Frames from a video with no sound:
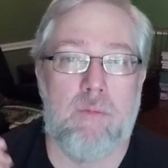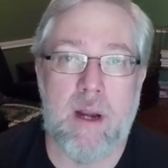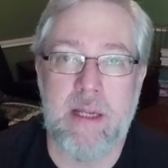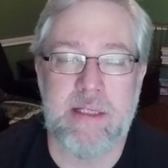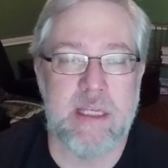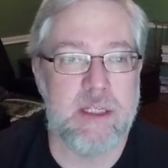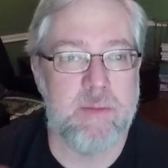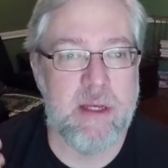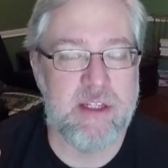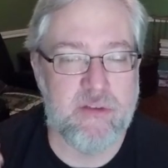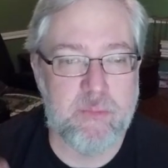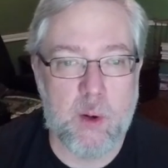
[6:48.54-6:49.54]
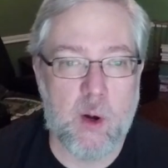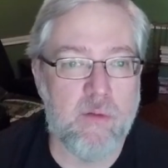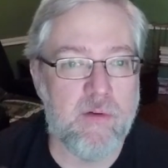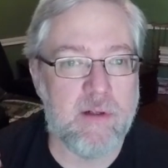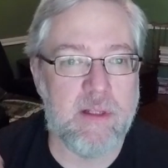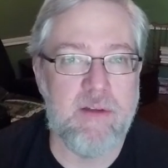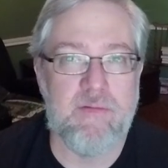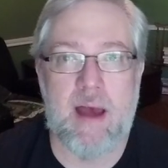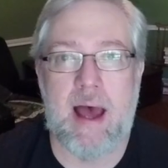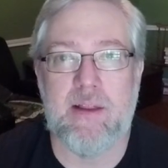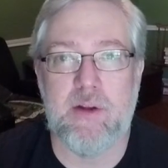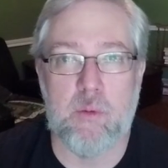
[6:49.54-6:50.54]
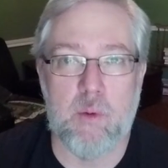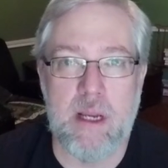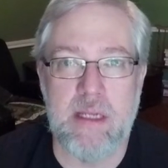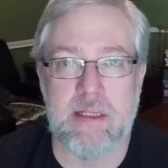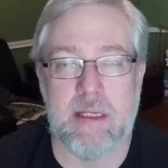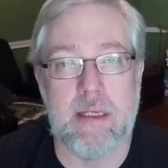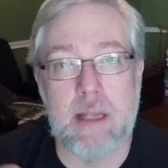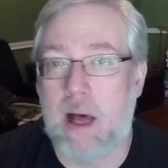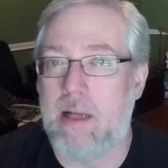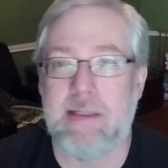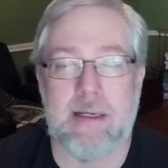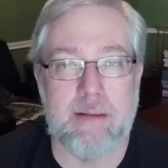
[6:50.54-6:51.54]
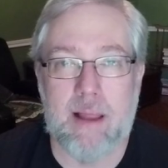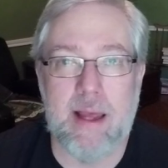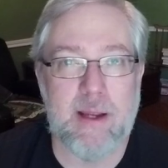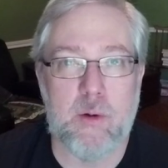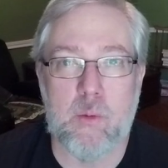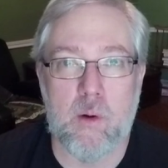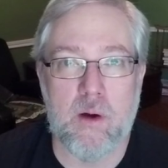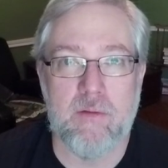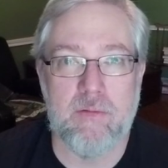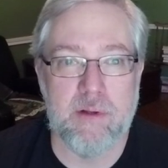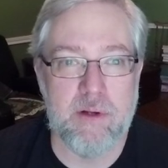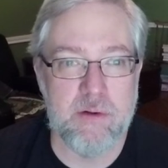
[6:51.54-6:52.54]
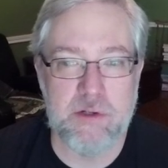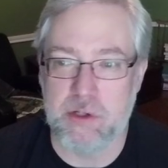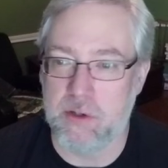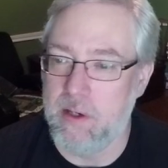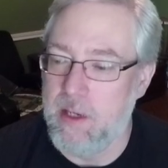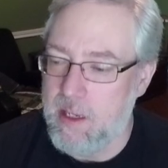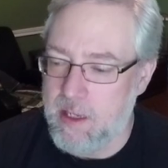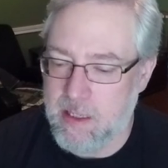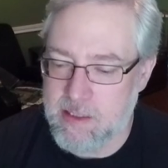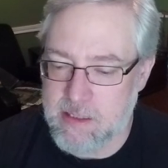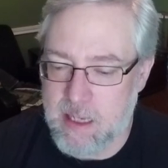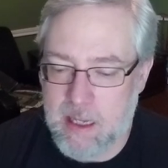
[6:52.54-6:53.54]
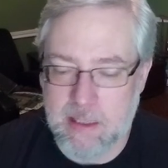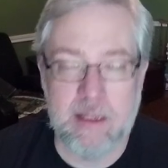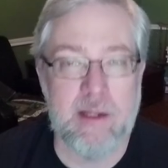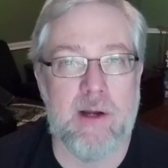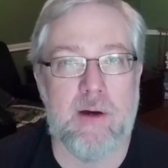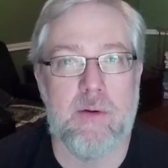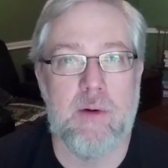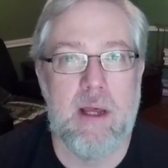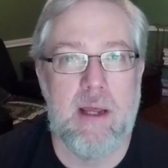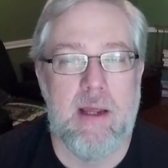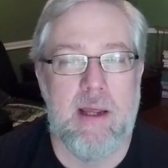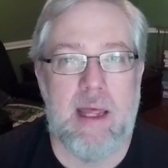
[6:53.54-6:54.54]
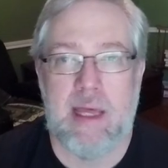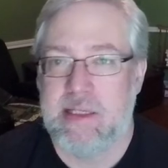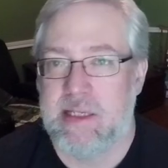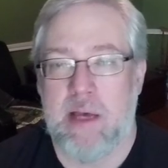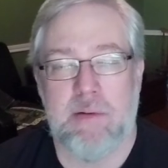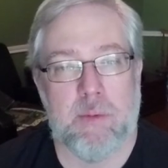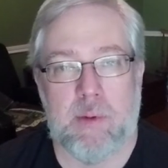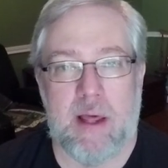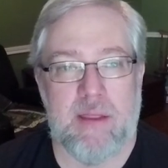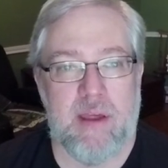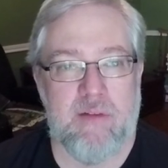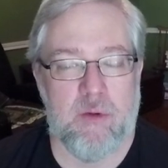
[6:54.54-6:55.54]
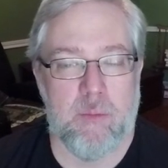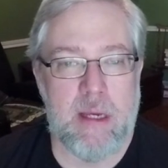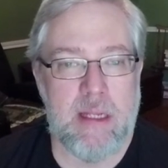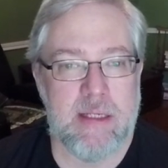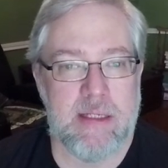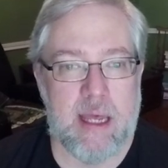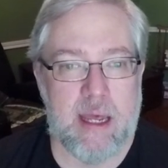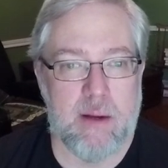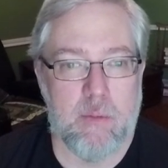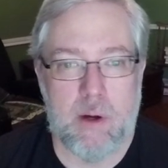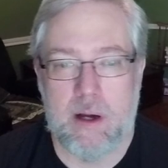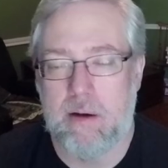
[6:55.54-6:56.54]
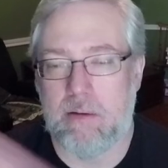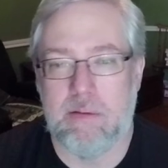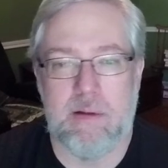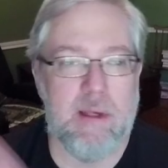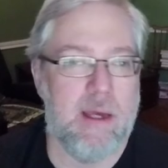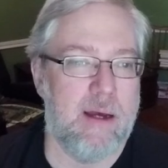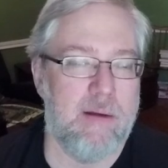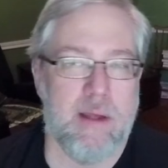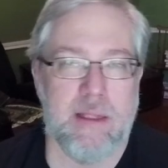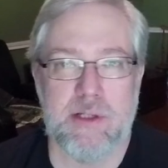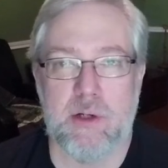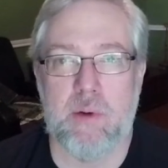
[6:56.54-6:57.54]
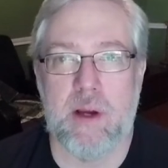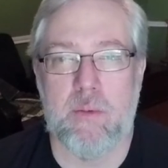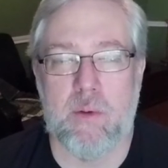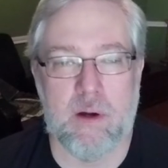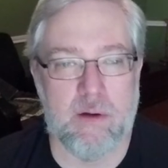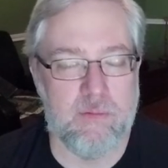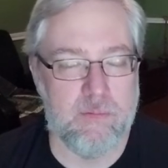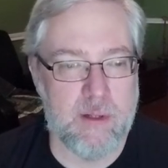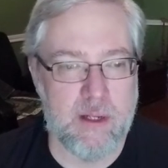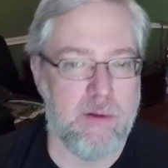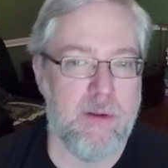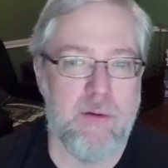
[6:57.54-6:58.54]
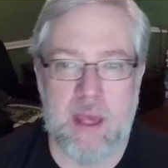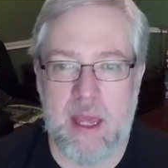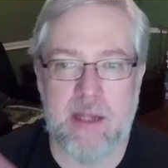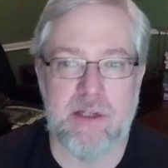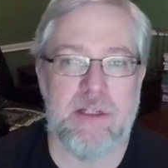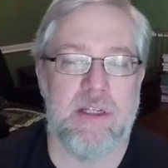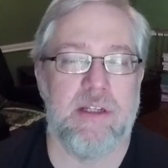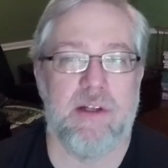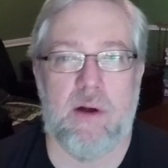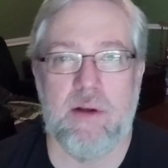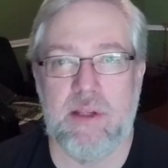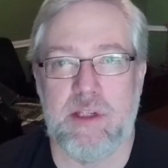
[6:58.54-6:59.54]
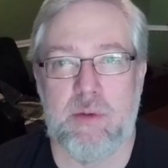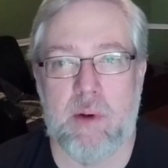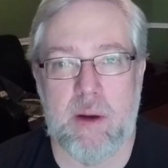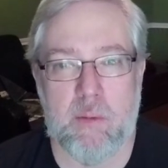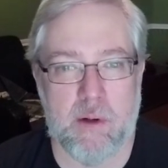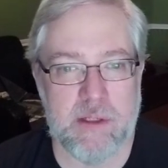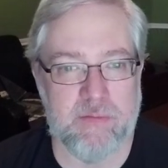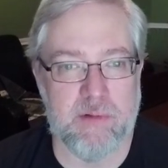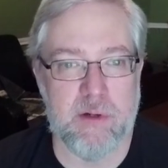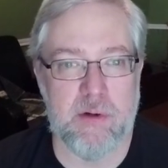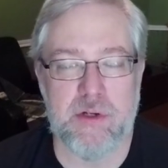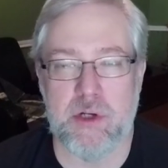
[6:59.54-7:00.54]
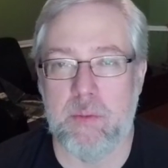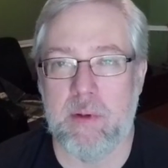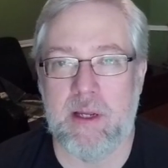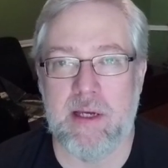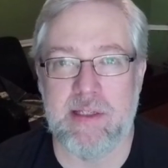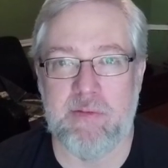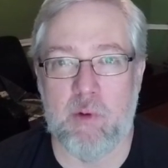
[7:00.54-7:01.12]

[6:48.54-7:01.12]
racism is a perfectly valid reason not to like a work of literature. It's not, you know, acceptable, I think, for me to say, well, yeah, it's a great work of, you know, you can't just discard these great works of literature because of